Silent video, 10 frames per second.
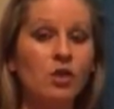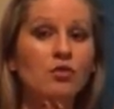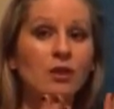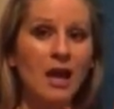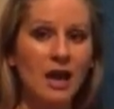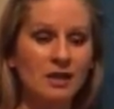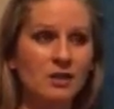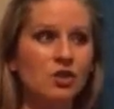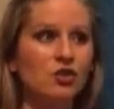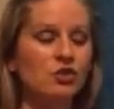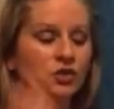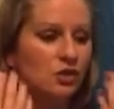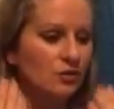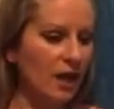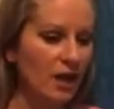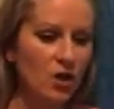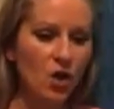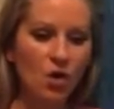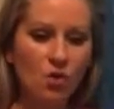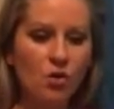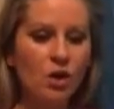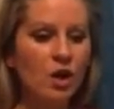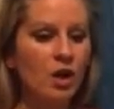You're relaxed, you've let go,